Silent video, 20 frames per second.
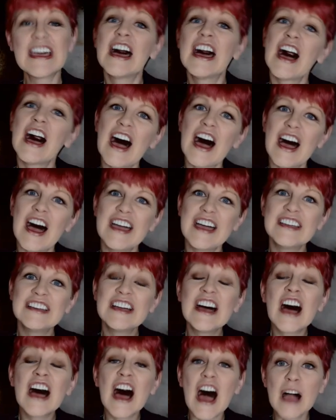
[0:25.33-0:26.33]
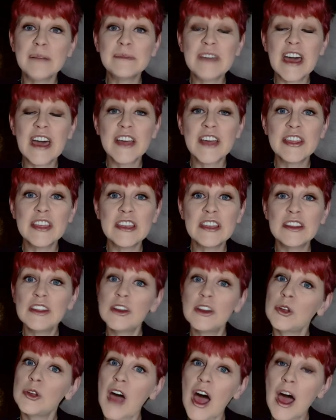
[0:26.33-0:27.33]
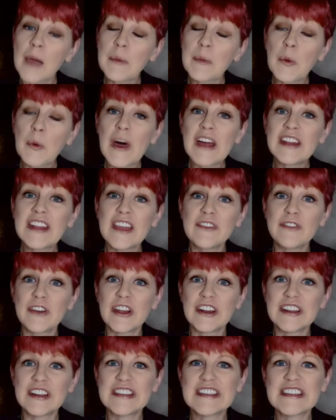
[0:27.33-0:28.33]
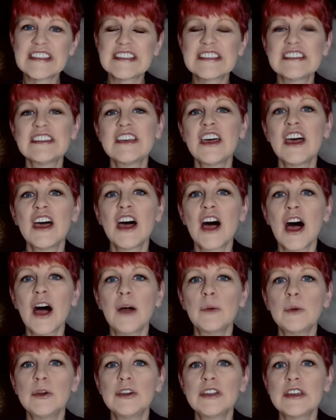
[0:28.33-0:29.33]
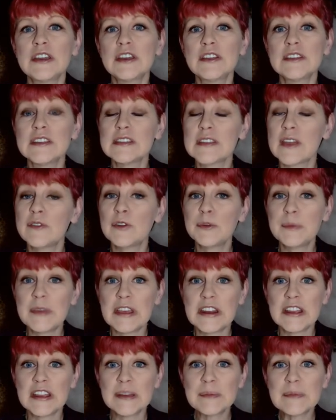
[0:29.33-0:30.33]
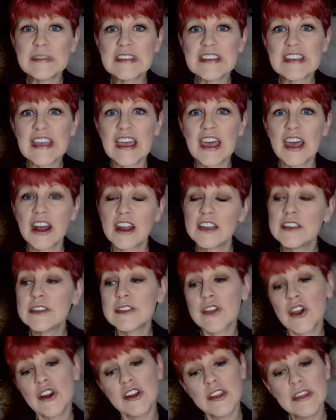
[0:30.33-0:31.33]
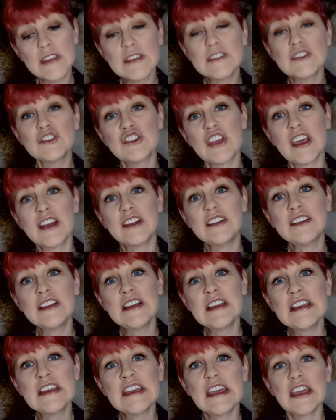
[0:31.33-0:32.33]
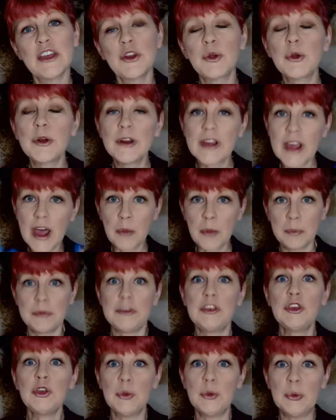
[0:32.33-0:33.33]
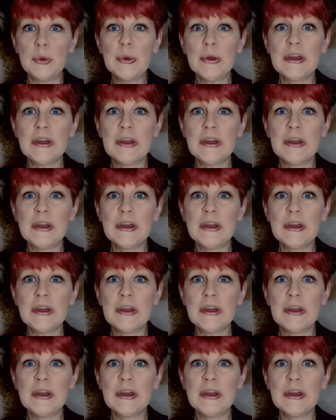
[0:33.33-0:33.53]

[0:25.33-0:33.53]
Hi, I'm Cathleen and I'm a wildlife artist. I work in several mediums and I started this channel in order to help you